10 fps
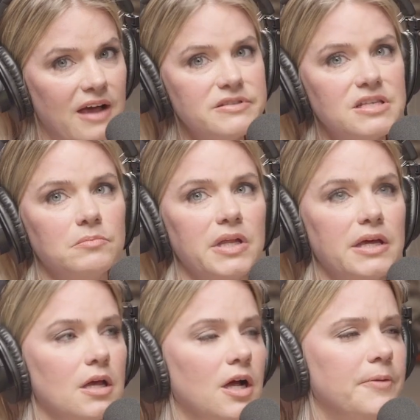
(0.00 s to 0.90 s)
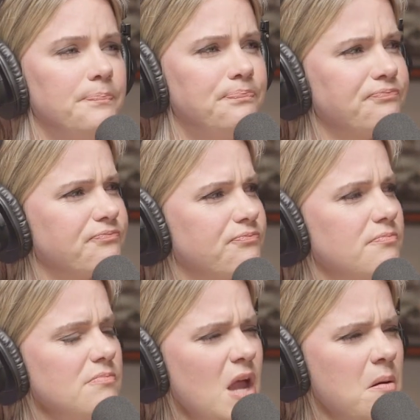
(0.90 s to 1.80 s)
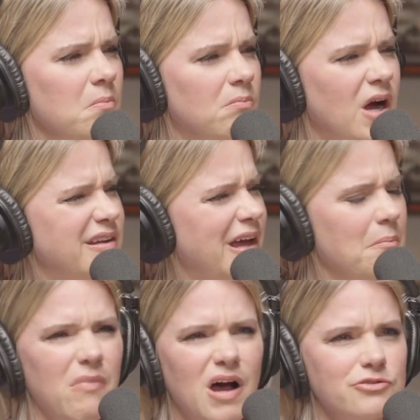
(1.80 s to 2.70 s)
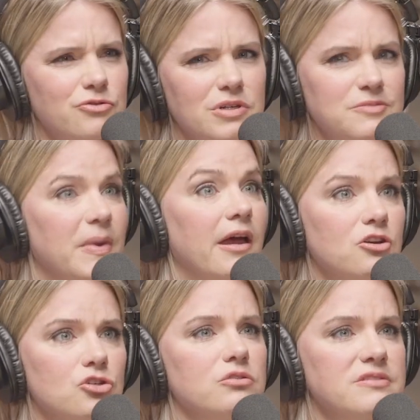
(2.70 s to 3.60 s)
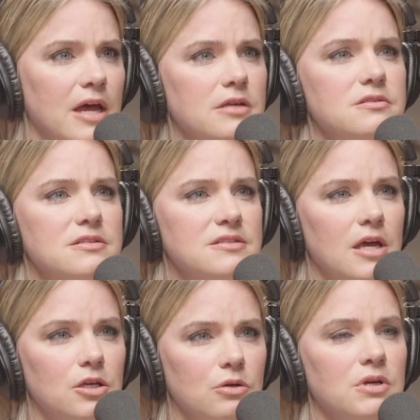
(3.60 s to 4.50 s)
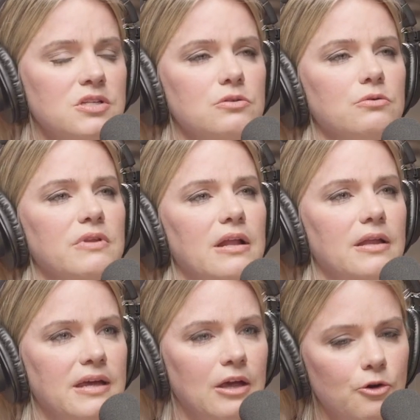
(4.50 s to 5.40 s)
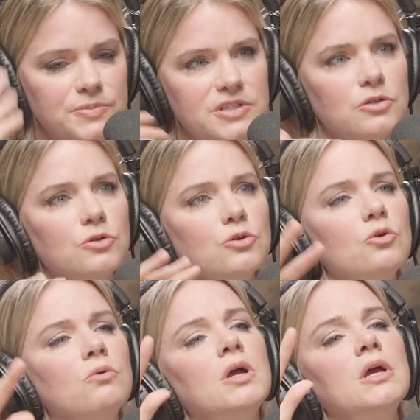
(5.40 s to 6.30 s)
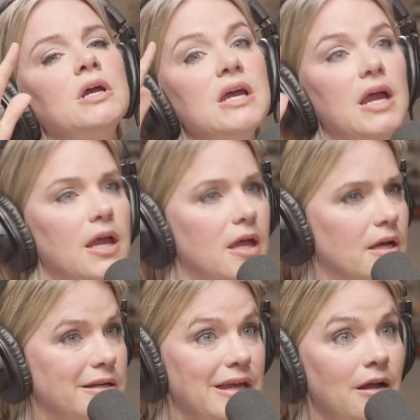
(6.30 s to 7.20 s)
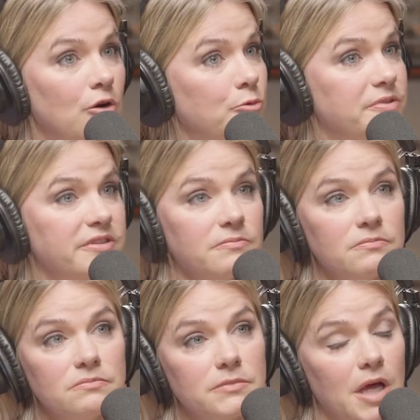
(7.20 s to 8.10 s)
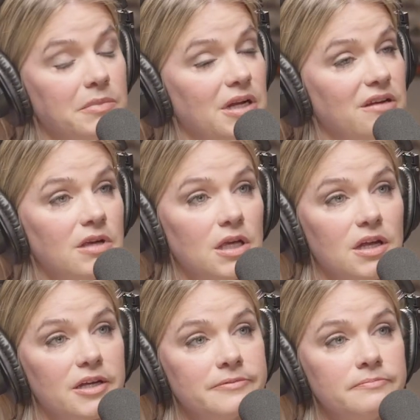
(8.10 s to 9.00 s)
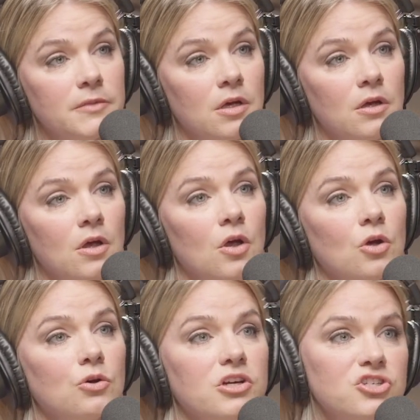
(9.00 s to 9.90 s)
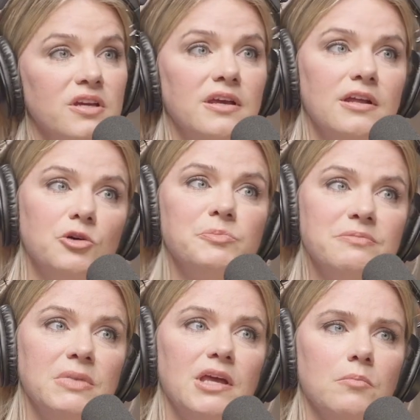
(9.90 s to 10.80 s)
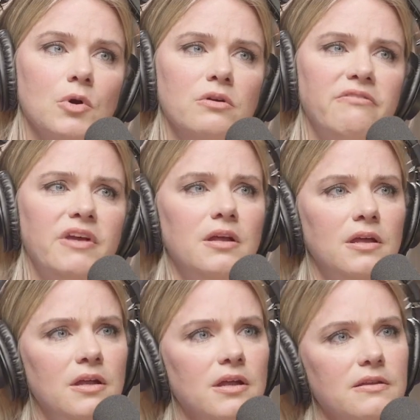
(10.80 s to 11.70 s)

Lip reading: have some like not mantras but exercises that you can do that like helps you. And it helps. I'm not even kidding. Crushing it helps me get motivated,